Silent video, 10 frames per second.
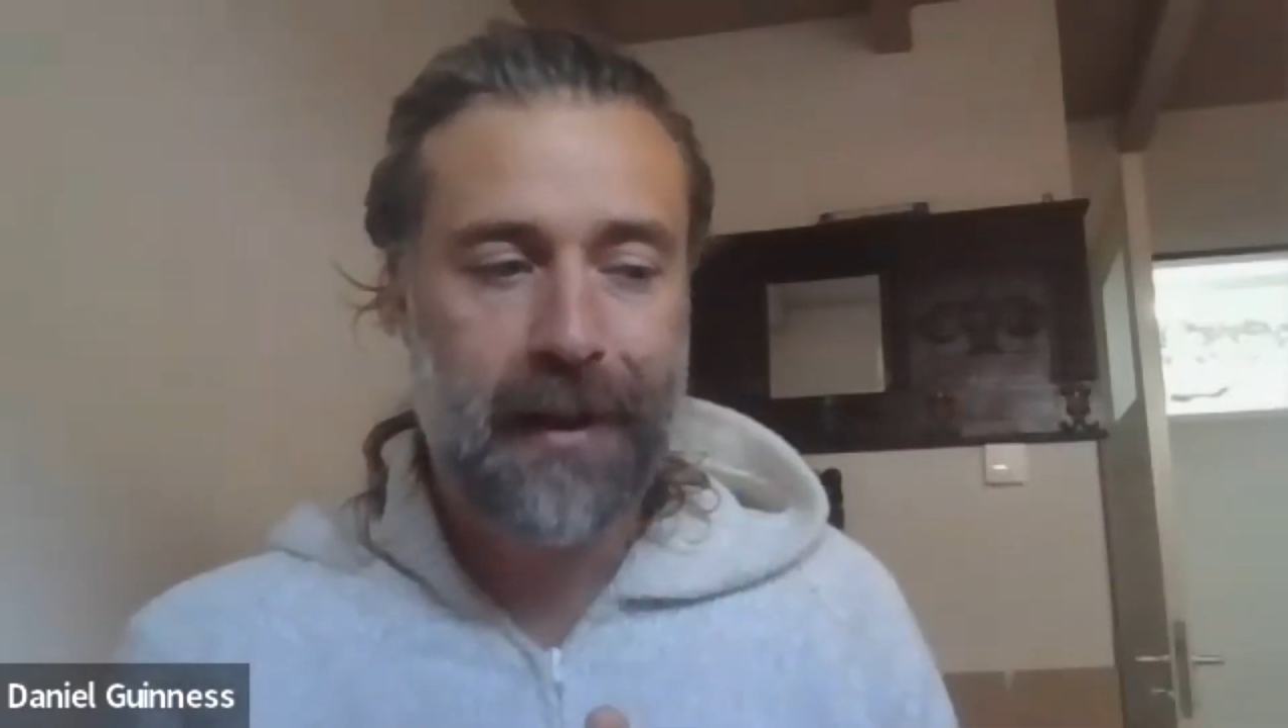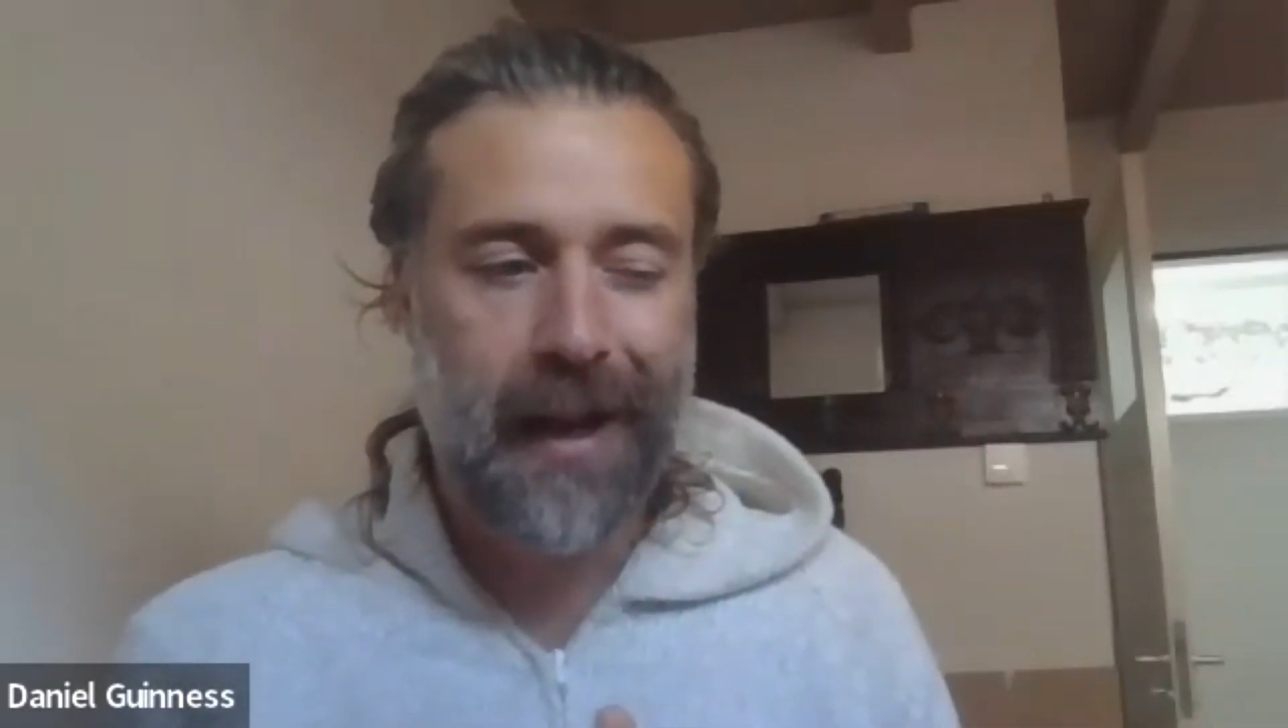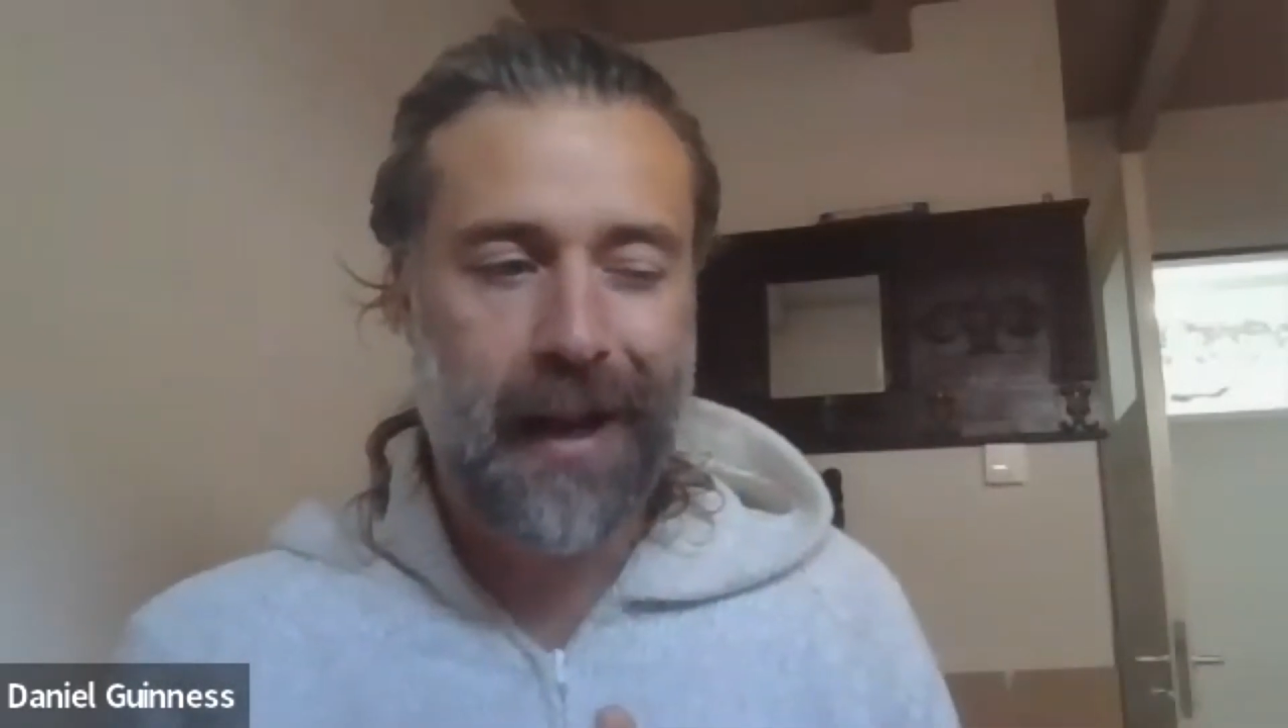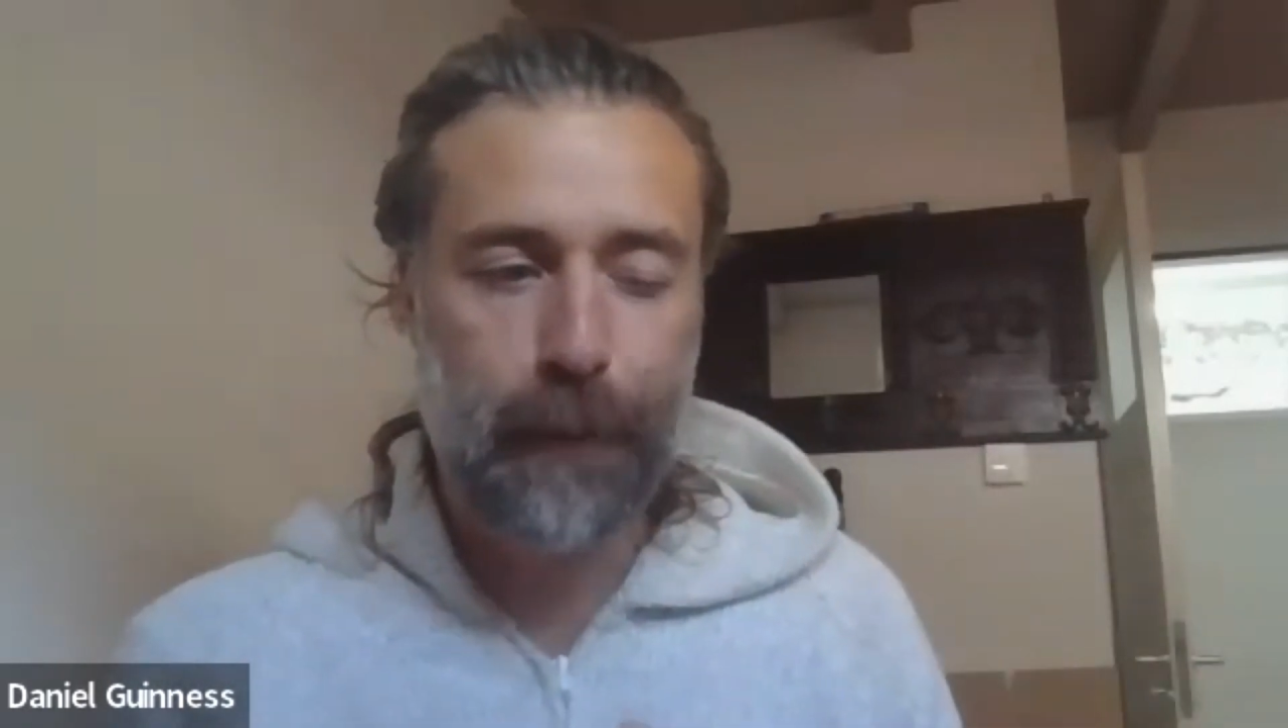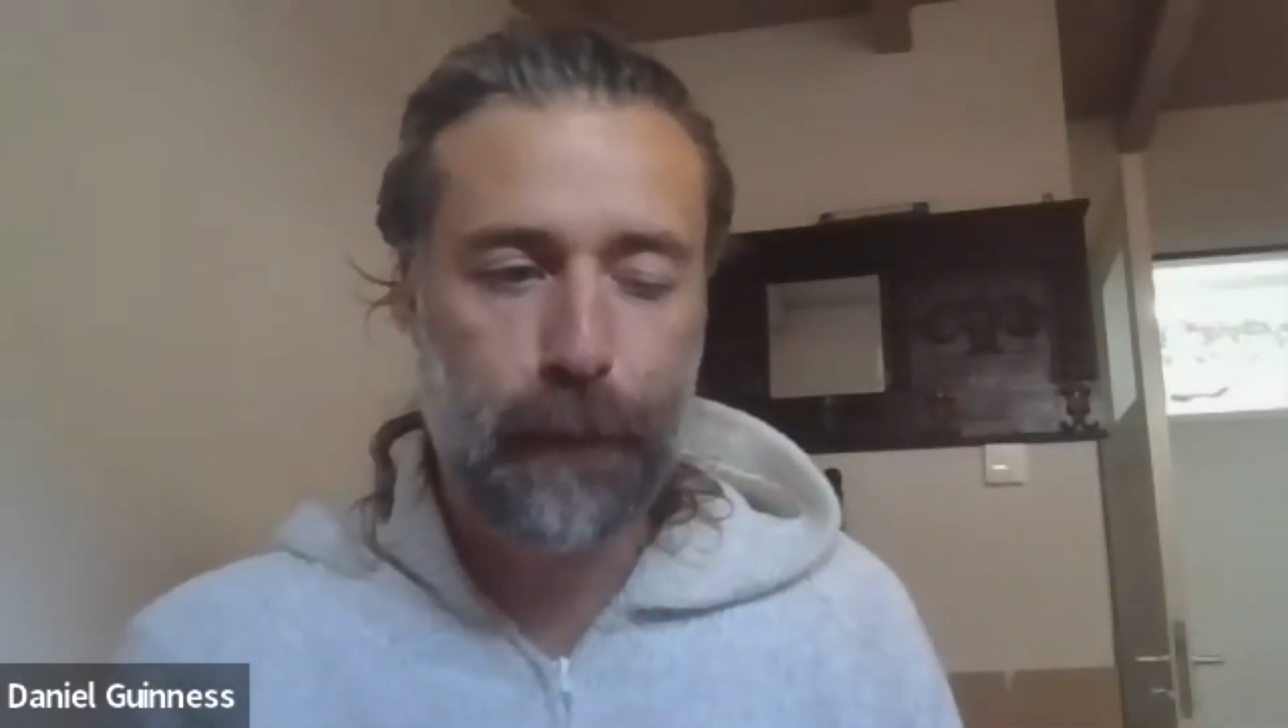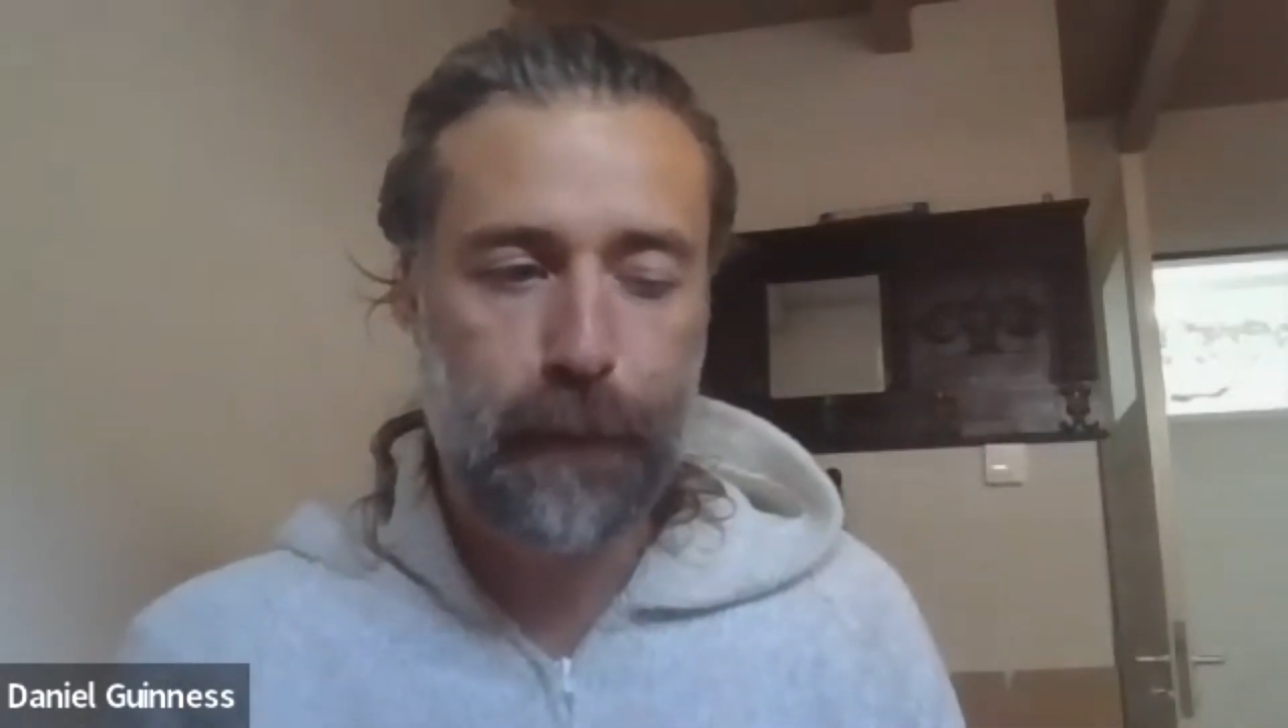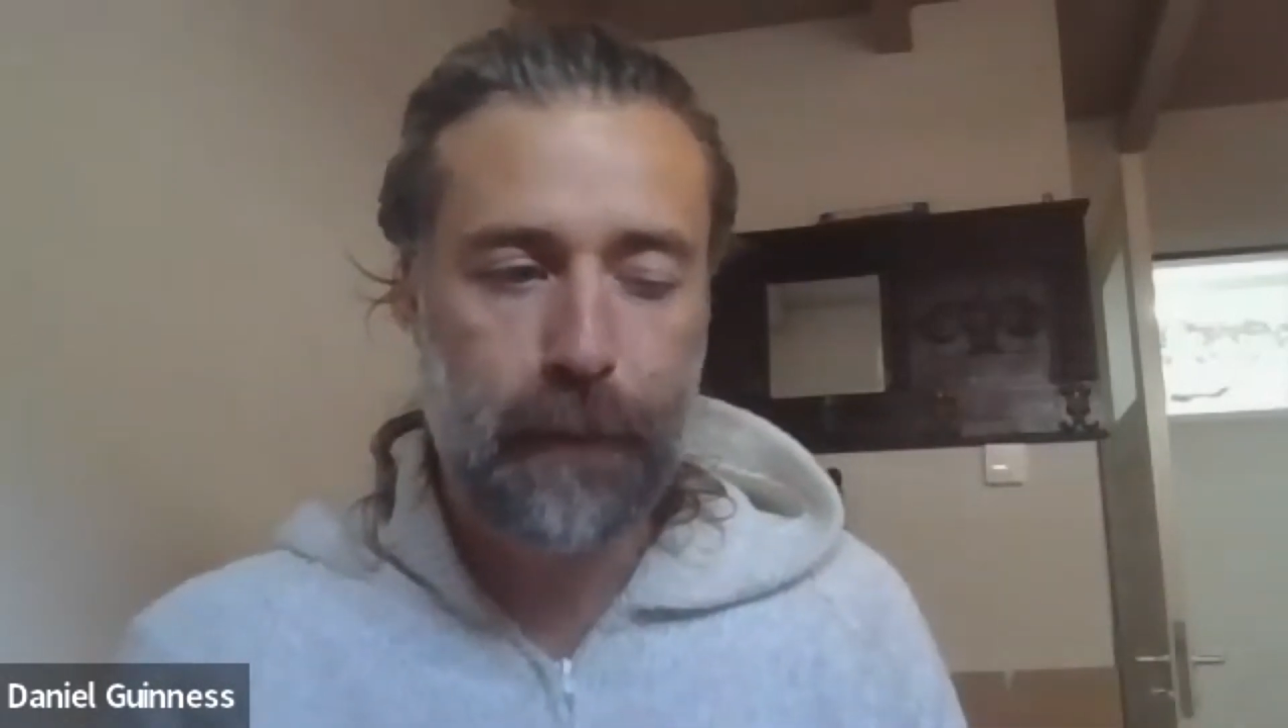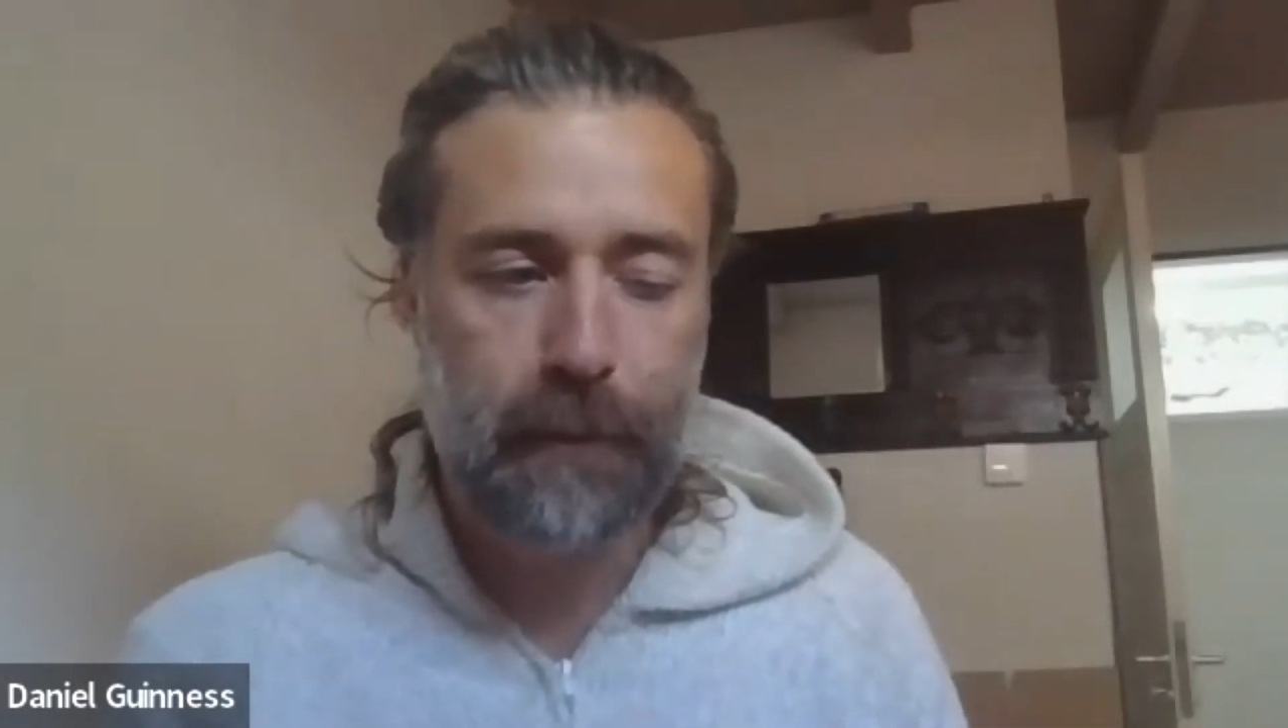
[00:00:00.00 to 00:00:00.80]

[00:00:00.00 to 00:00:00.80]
And if